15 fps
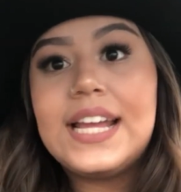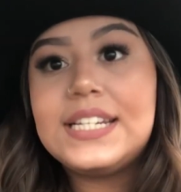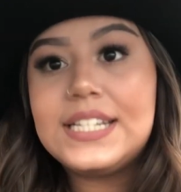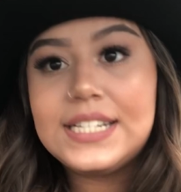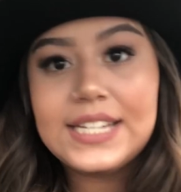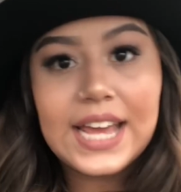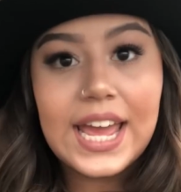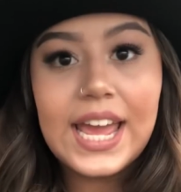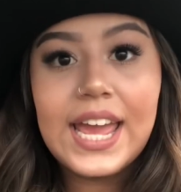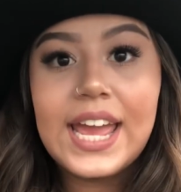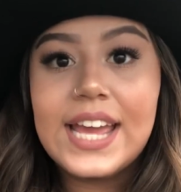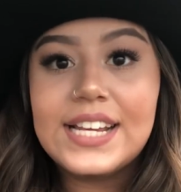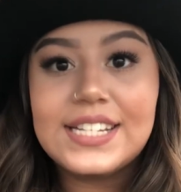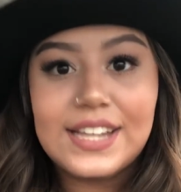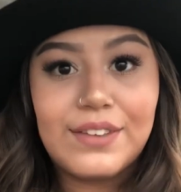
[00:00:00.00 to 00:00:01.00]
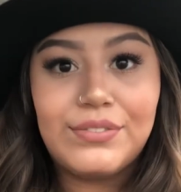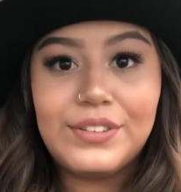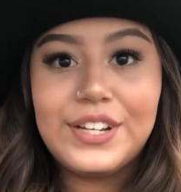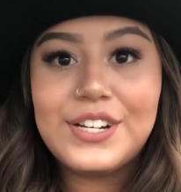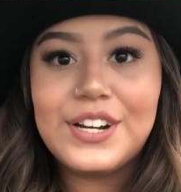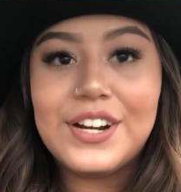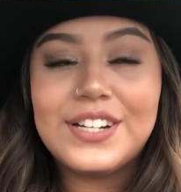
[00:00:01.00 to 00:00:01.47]
And today it
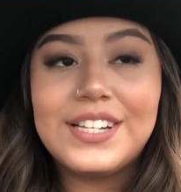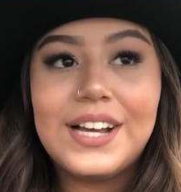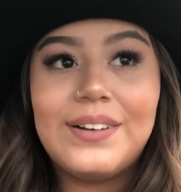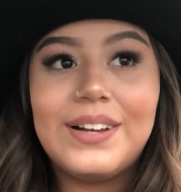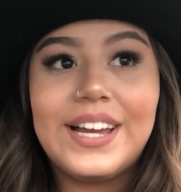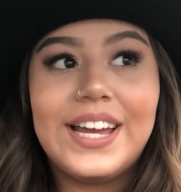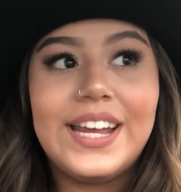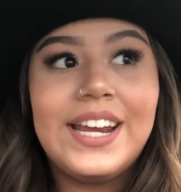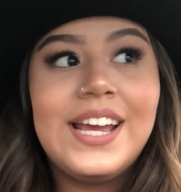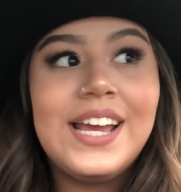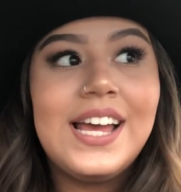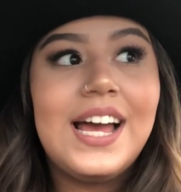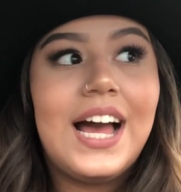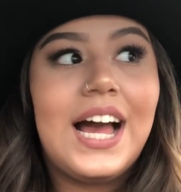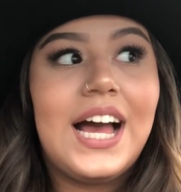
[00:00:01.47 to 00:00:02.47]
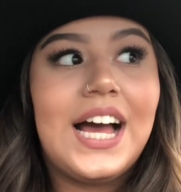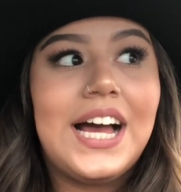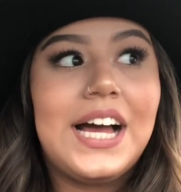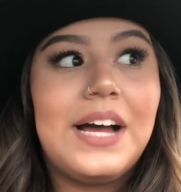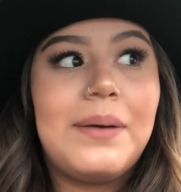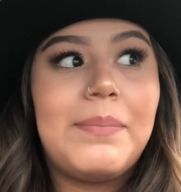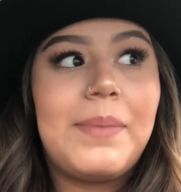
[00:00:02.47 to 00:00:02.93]
definitely turned out good.
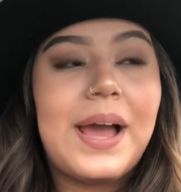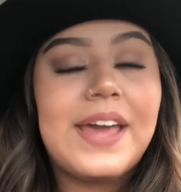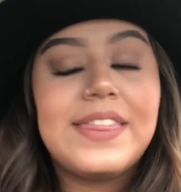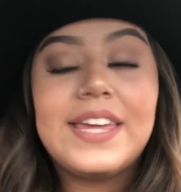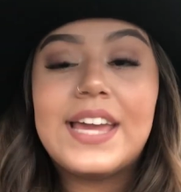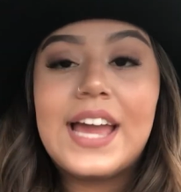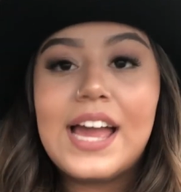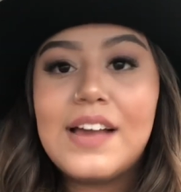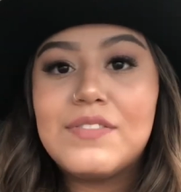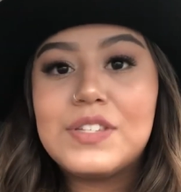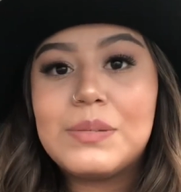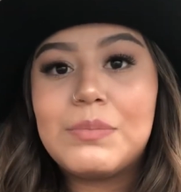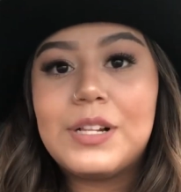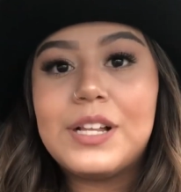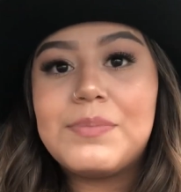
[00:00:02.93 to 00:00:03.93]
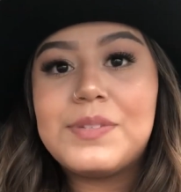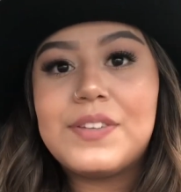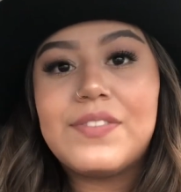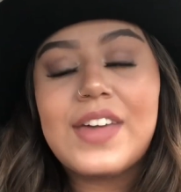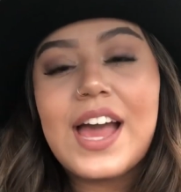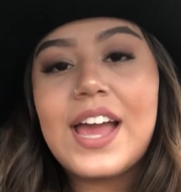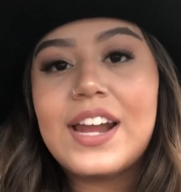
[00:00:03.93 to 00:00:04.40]
I think I have some clips
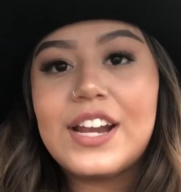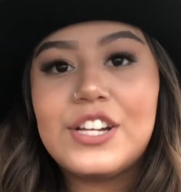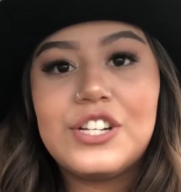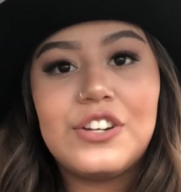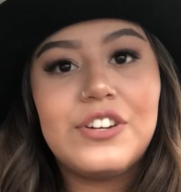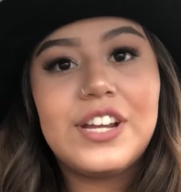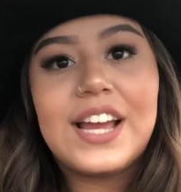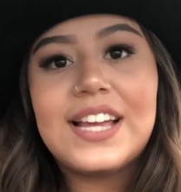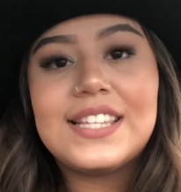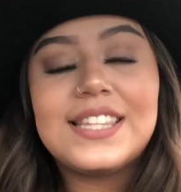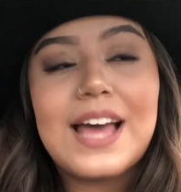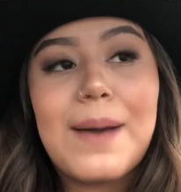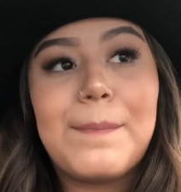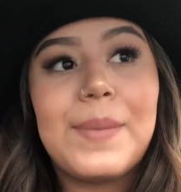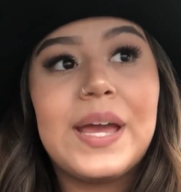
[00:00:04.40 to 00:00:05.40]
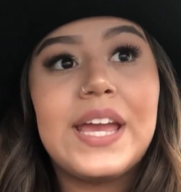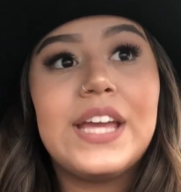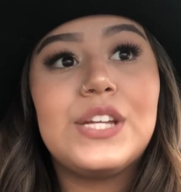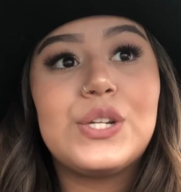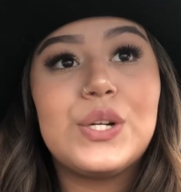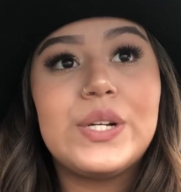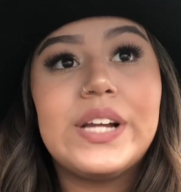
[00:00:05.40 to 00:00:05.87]
of that and I showed you guys that, but
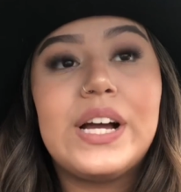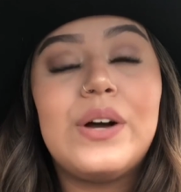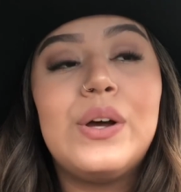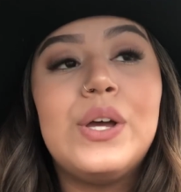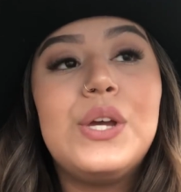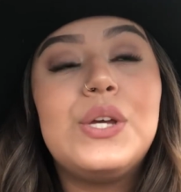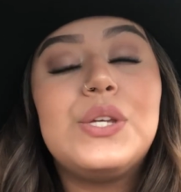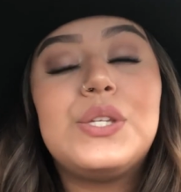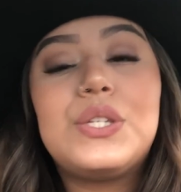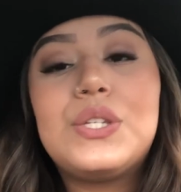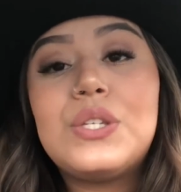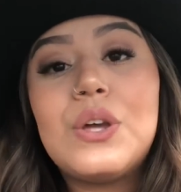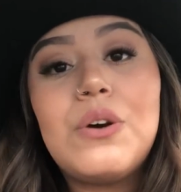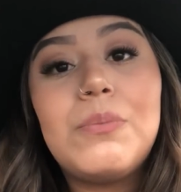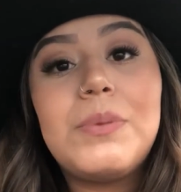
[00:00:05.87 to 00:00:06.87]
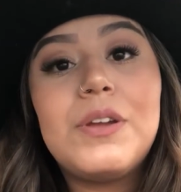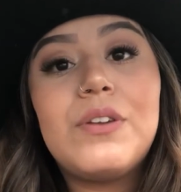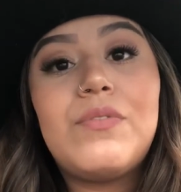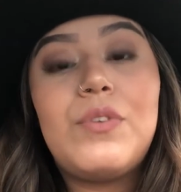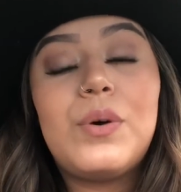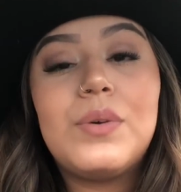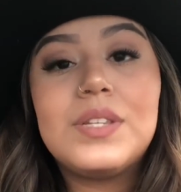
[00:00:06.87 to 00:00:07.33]
it turned out so
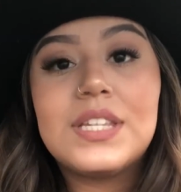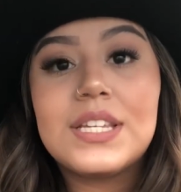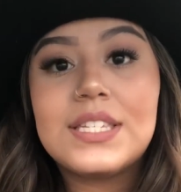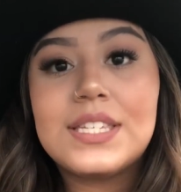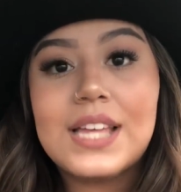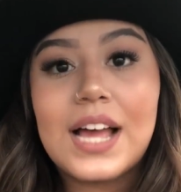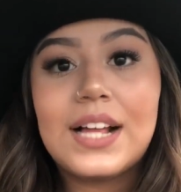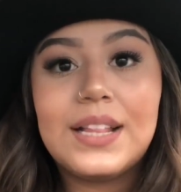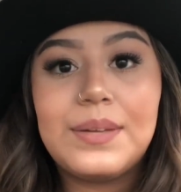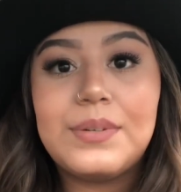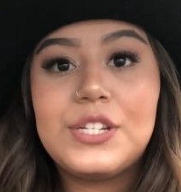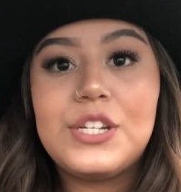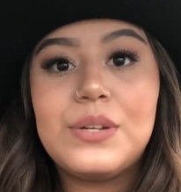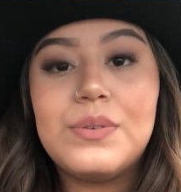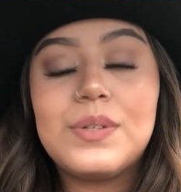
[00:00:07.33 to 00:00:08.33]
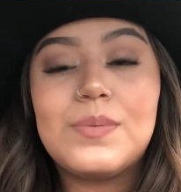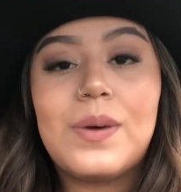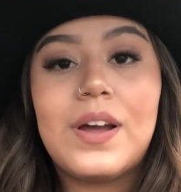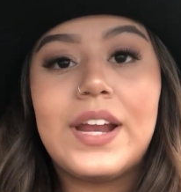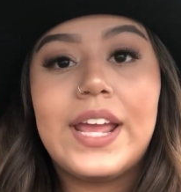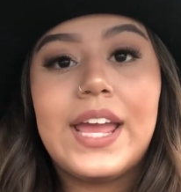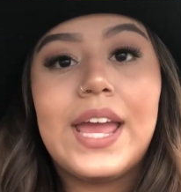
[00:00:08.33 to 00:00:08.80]
beautiful. It was exactly what she was
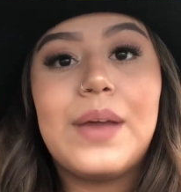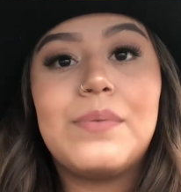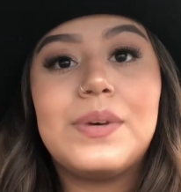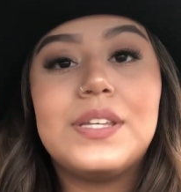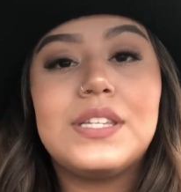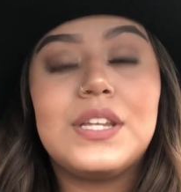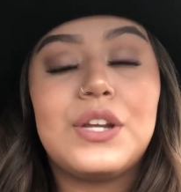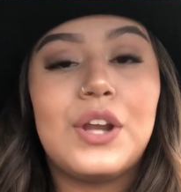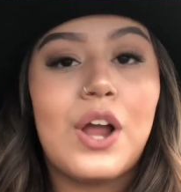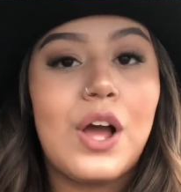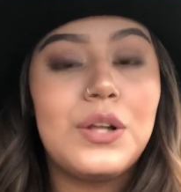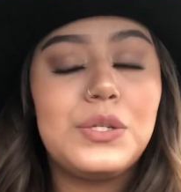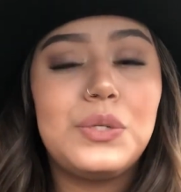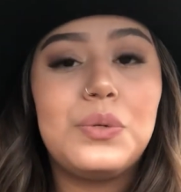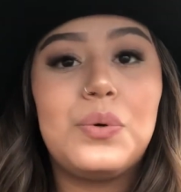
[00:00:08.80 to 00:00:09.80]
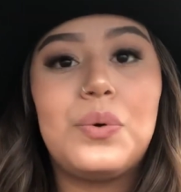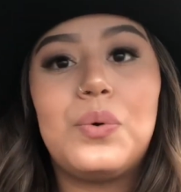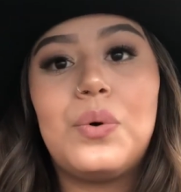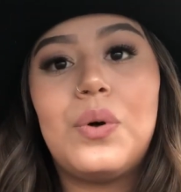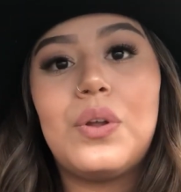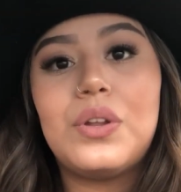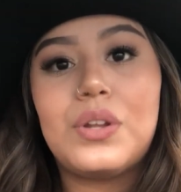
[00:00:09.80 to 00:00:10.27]
wanting. It was not too
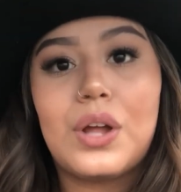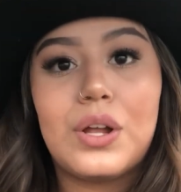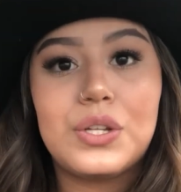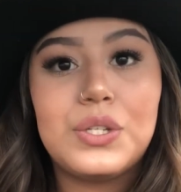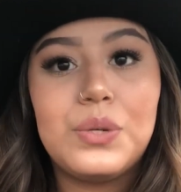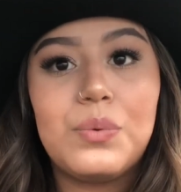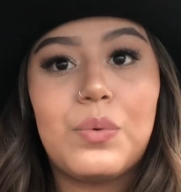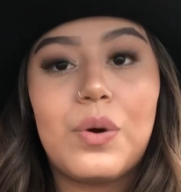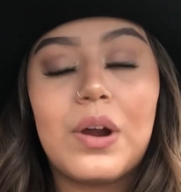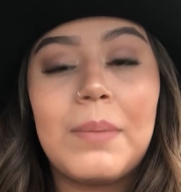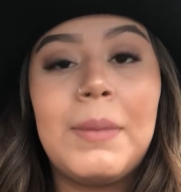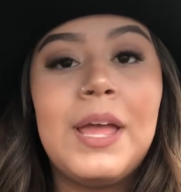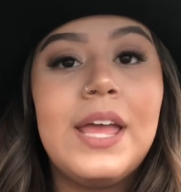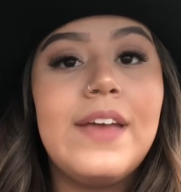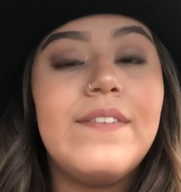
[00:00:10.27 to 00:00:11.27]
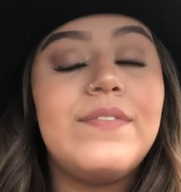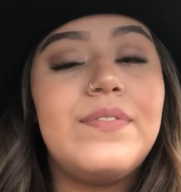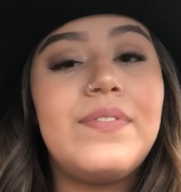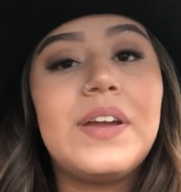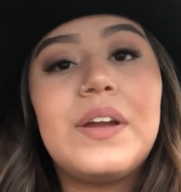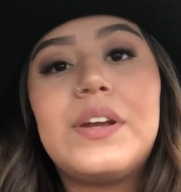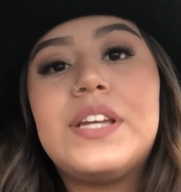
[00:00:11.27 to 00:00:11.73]
cool, not too warm,
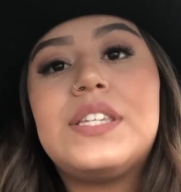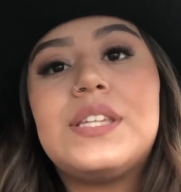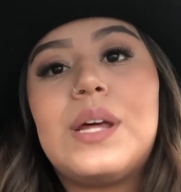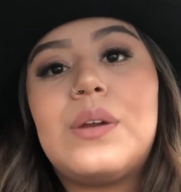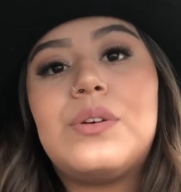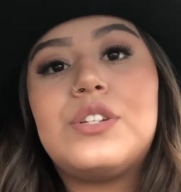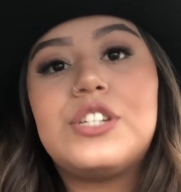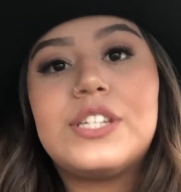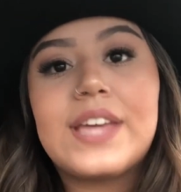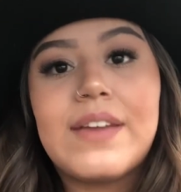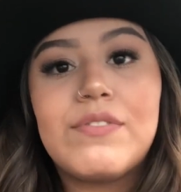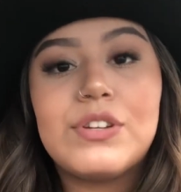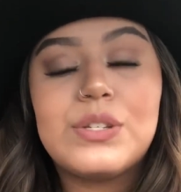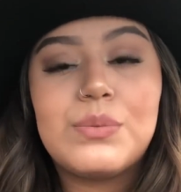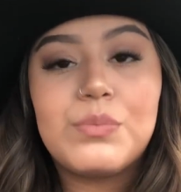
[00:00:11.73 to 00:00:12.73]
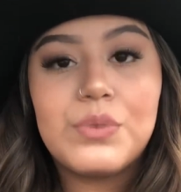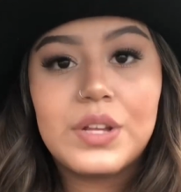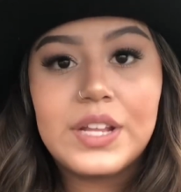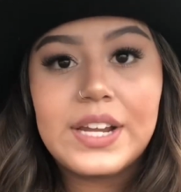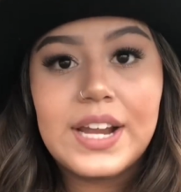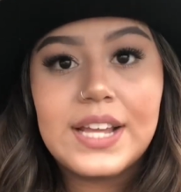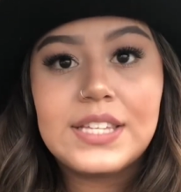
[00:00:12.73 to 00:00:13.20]
very subtle, just gave her some
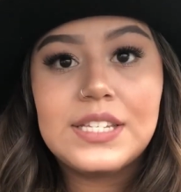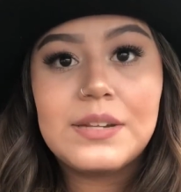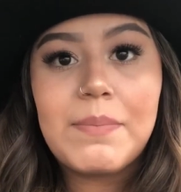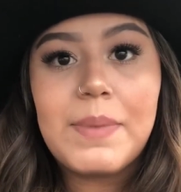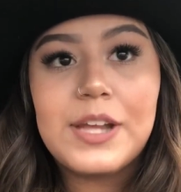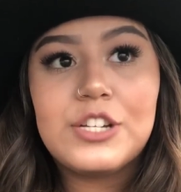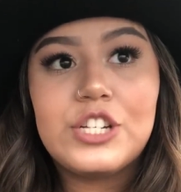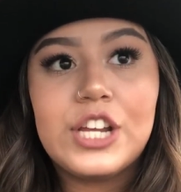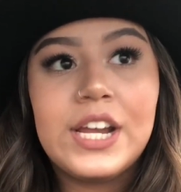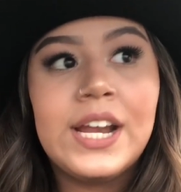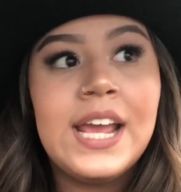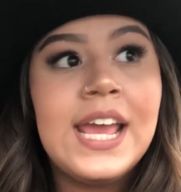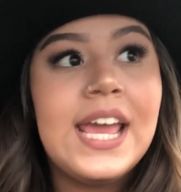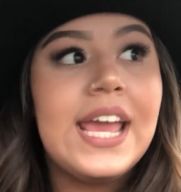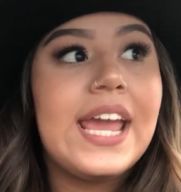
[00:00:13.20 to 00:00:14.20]
really nice dimension.